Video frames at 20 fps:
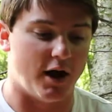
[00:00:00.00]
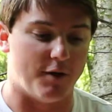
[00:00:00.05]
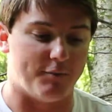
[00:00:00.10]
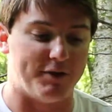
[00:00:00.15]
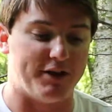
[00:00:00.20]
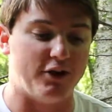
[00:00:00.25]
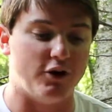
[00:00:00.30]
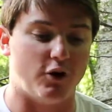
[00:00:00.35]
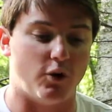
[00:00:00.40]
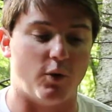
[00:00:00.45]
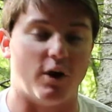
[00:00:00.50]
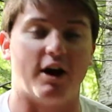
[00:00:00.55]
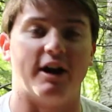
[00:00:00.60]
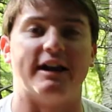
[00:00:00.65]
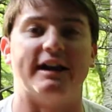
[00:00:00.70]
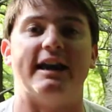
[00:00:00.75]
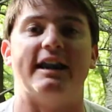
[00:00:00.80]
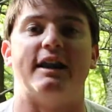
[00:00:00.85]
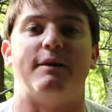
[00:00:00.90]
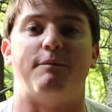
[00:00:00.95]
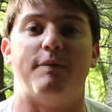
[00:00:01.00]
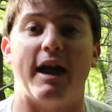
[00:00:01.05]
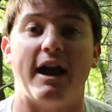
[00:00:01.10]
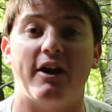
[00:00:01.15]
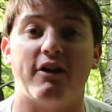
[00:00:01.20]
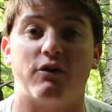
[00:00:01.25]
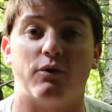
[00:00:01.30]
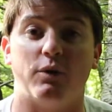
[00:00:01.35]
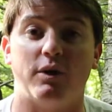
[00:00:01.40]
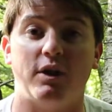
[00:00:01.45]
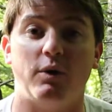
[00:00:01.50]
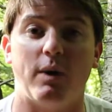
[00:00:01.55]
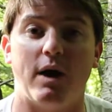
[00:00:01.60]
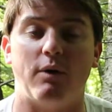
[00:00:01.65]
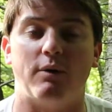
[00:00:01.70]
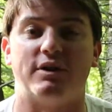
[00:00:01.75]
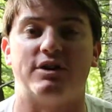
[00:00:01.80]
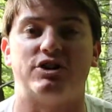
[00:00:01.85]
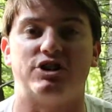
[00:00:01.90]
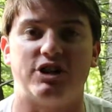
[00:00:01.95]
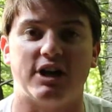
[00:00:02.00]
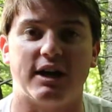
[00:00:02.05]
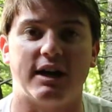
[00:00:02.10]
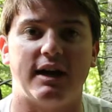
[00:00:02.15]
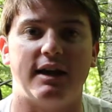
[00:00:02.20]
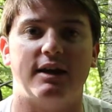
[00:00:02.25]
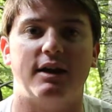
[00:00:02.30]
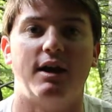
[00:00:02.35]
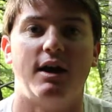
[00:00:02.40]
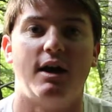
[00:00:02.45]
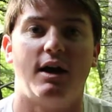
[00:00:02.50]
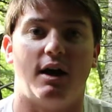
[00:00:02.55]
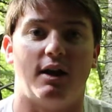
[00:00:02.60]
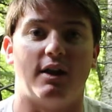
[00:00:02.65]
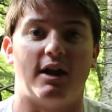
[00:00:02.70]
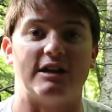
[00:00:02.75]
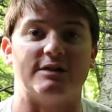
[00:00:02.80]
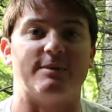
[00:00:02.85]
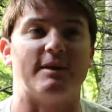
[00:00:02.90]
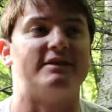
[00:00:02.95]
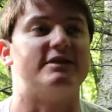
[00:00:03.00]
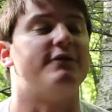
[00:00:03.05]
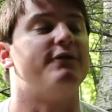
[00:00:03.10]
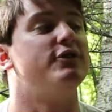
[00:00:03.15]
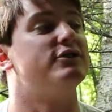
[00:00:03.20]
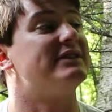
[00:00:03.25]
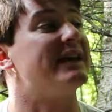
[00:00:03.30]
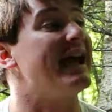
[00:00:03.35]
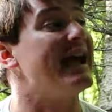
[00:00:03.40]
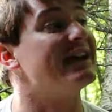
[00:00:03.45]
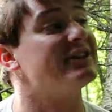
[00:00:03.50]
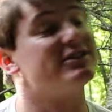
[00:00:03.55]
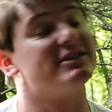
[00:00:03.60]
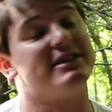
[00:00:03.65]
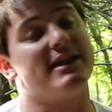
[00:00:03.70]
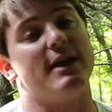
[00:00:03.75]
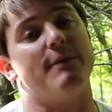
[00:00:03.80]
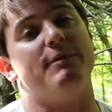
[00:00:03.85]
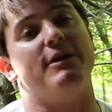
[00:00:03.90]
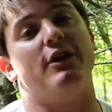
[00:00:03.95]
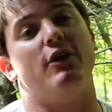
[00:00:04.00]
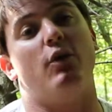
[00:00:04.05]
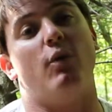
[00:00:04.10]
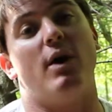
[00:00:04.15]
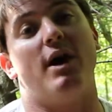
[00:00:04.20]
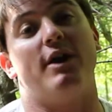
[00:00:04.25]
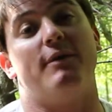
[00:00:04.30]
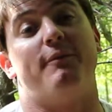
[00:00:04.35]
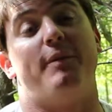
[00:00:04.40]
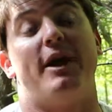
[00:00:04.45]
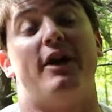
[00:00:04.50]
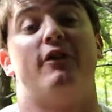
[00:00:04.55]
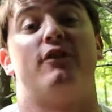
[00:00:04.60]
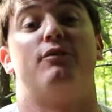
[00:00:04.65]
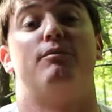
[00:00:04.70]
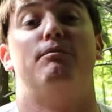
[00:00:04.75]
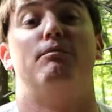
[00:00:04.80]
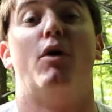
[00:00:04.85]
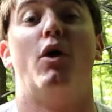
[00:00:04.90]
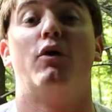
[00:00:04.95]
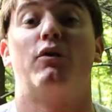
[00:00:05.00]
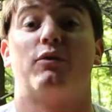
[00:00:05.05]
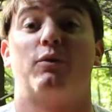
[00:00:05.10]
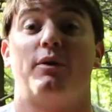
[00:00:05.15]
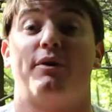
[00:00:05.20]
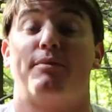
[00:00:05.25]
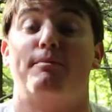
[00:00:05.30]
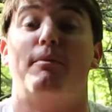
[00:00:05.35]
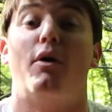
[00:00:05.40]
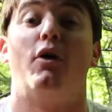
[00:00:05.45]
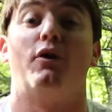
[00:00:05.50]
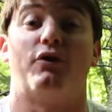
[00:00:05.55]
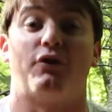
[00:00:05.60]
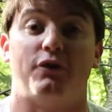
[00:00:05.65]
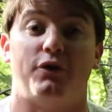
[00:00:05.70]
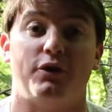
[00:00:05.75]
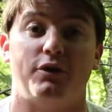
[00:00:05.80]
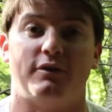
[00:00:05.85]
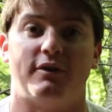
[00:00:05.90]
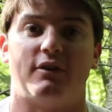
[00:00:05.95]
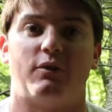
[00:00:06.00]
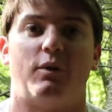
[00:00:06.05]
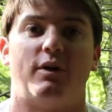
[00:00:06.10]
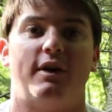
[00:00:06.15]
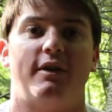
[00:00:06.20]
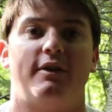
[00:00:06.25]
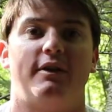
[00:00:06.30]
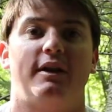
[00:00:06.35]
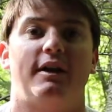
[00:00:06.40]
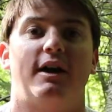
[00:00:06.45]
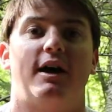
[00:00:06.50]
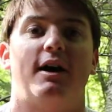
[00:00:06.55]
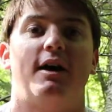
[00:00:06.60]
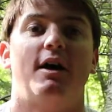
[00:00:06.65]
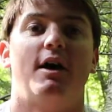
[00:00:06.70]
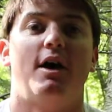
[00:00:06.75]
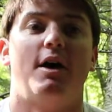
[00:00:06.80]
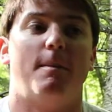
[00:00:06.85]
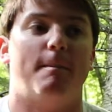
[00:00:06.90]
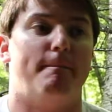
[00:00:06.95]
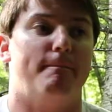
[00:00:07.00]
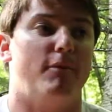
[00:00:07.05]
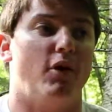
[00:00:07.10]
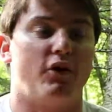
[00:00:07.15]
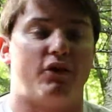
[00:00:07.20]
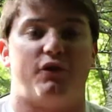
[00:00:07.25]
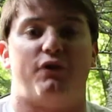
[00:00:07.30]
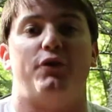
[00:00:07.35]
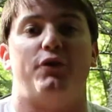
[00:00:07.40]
Pinot Noir, again, it pairs really well with chicken, a lot of spicy foods. They actually say that Pinot Noir pairs with most foods. It's one of the most